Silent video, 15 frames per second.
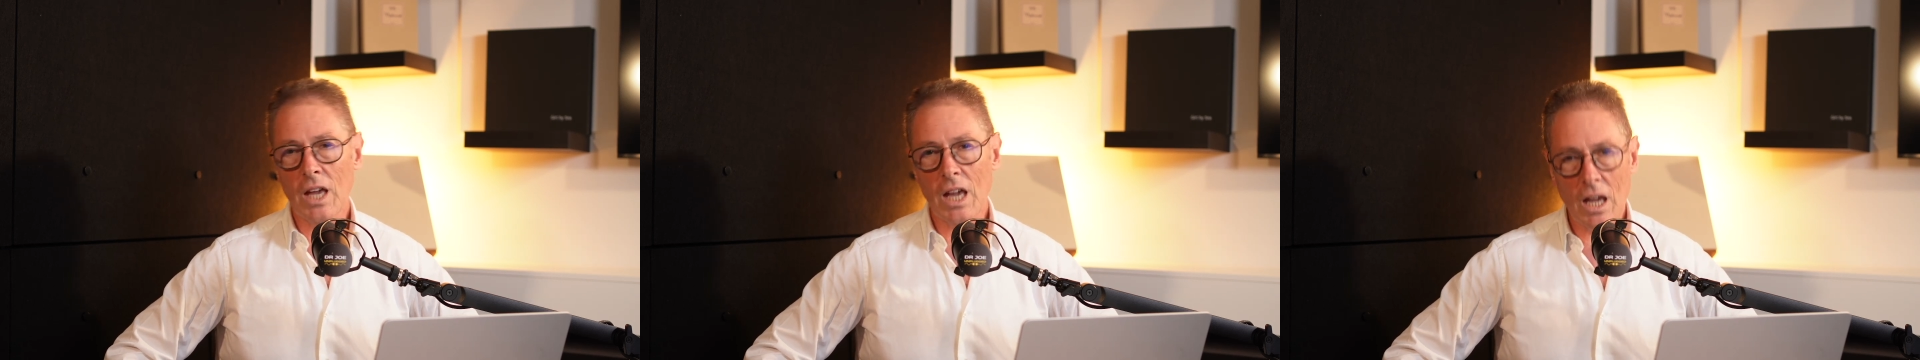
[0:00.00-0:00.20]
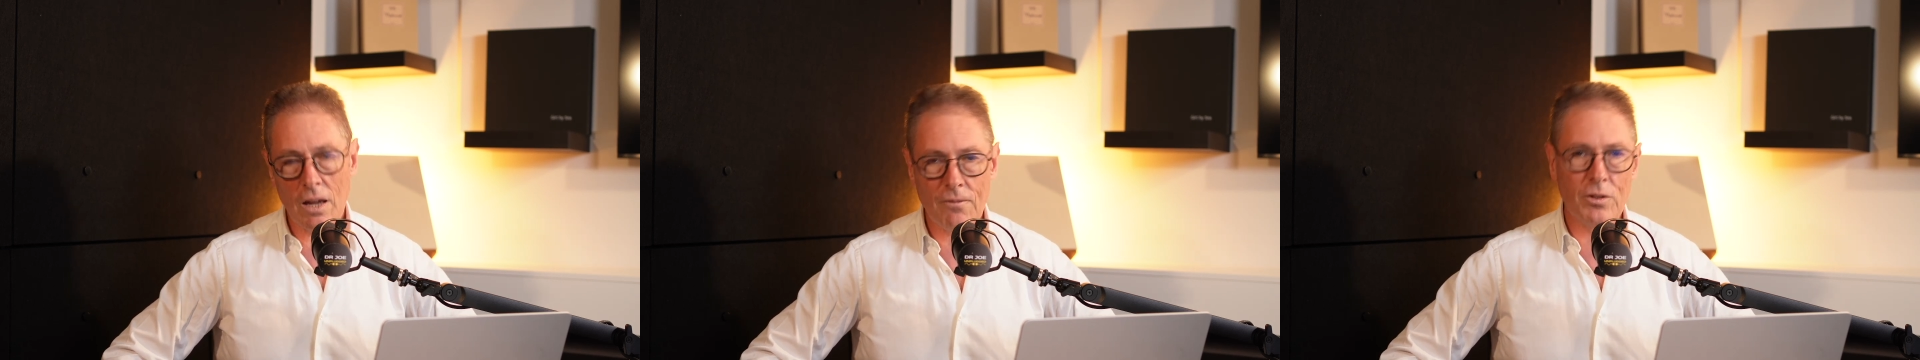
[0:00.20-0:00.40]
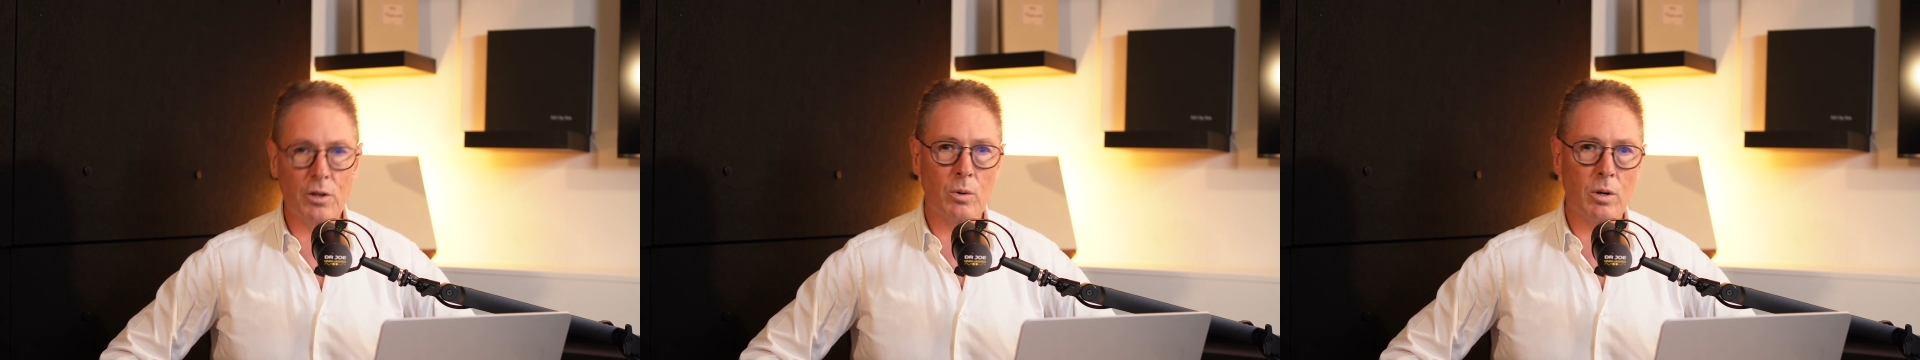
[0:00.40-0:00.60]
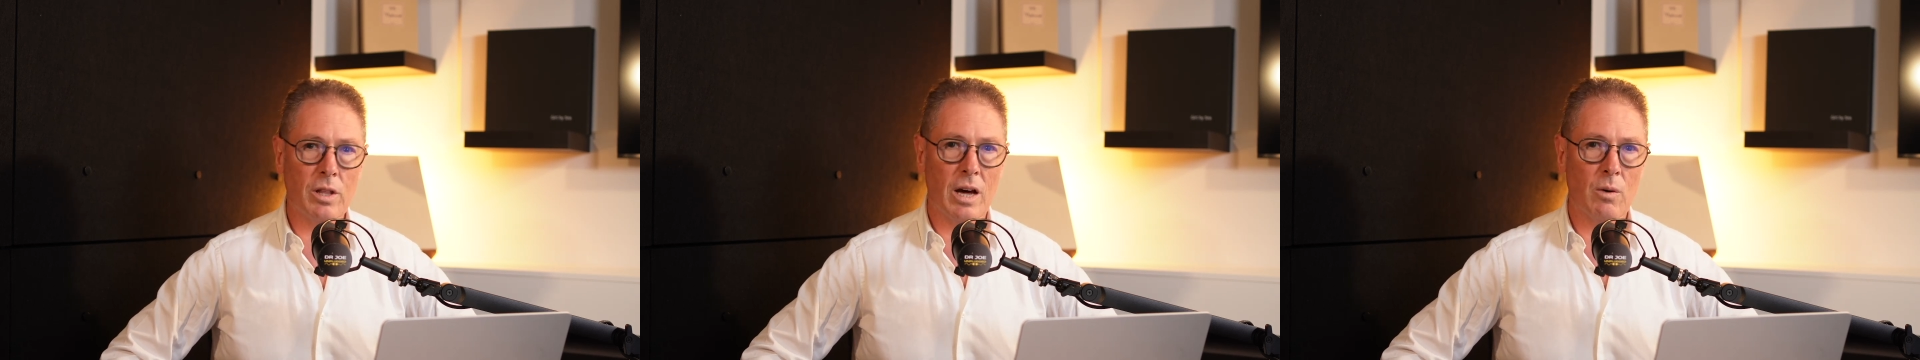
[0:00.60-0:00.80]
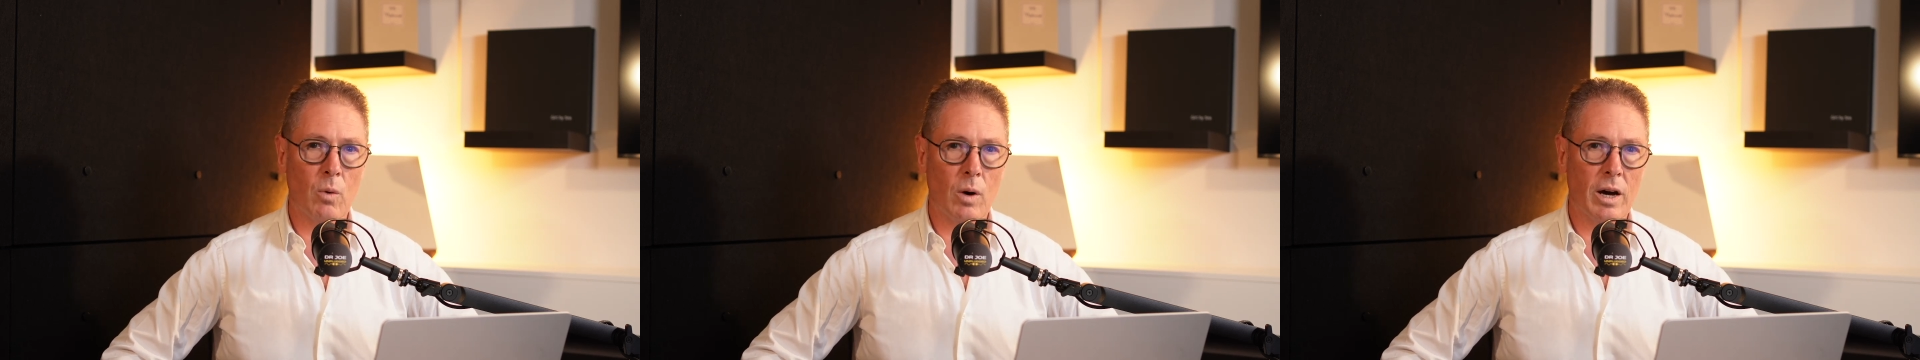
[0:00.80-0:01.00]
if you are
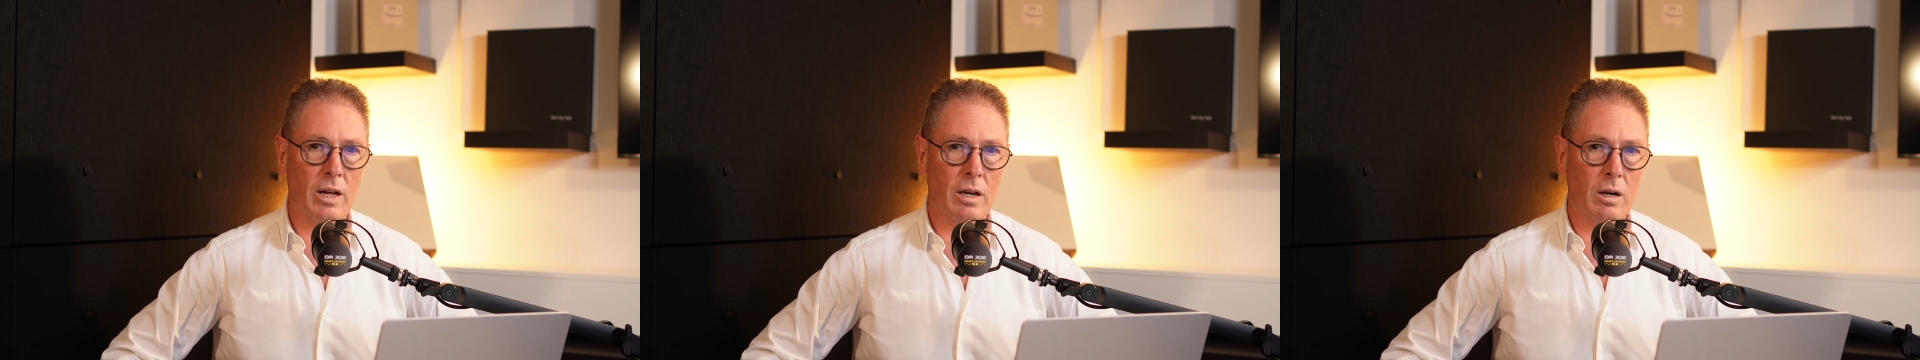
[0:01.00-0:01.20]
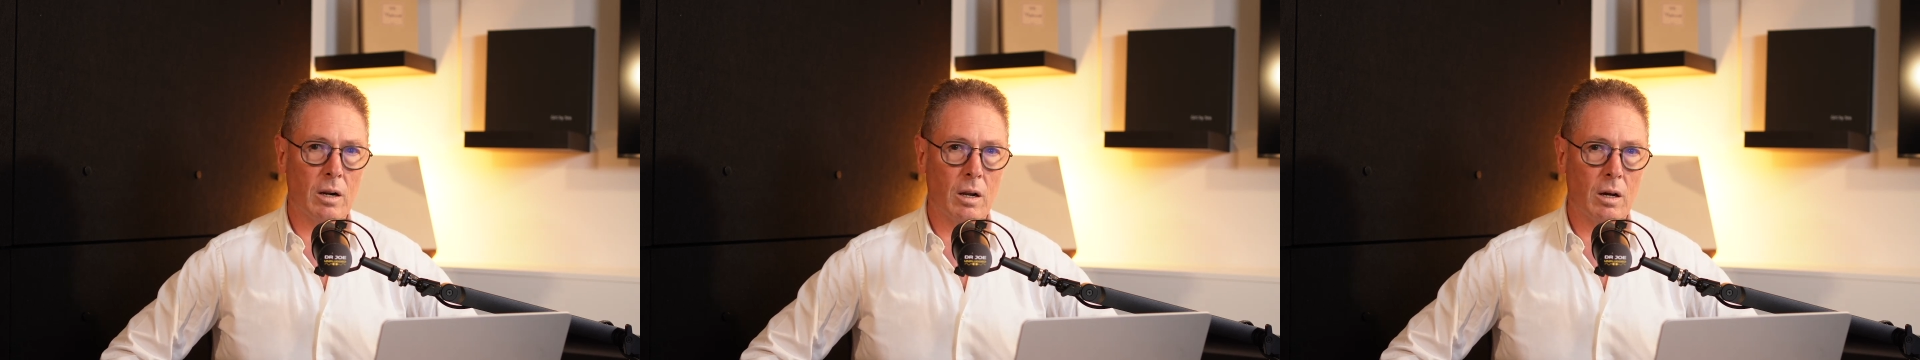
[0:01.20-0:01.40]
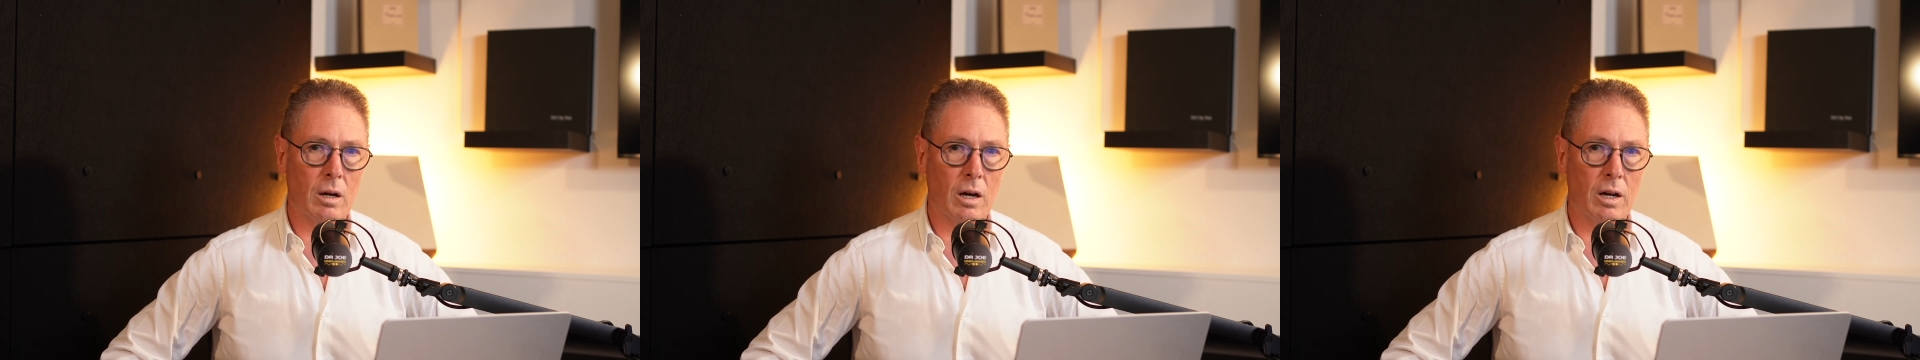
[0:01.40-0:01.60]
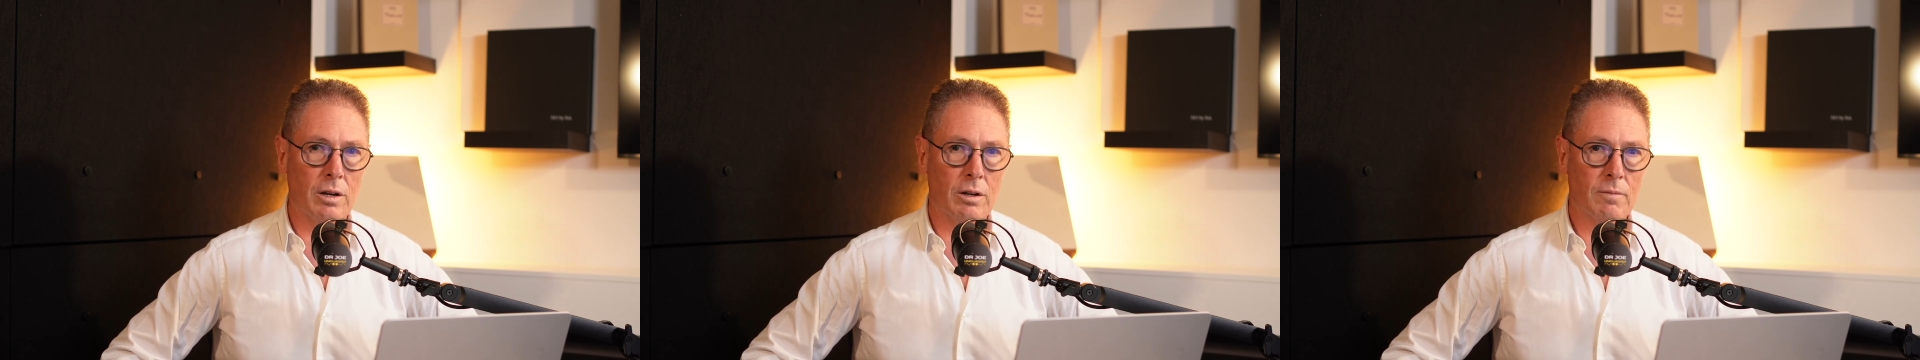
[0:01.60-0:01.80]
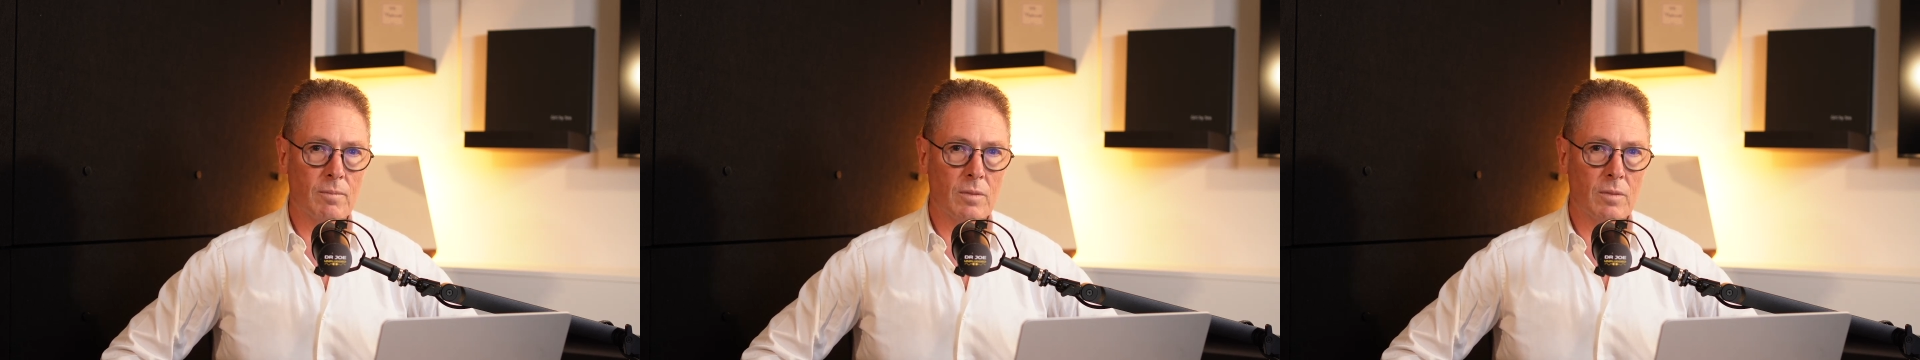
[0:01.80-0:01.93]
that way inclined.